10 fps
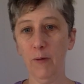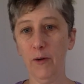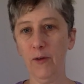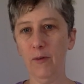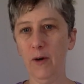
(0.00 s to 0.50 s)

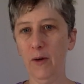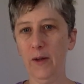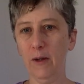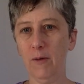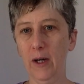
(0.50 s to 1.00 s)
first of all,
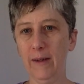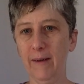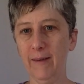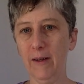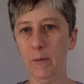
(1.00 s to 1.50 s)
then you've got
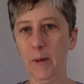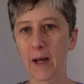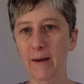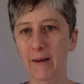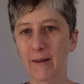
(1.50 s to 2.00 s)
this
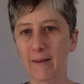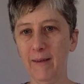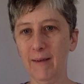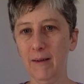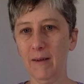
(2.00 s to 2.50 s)

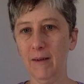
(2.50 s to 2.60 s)
independence,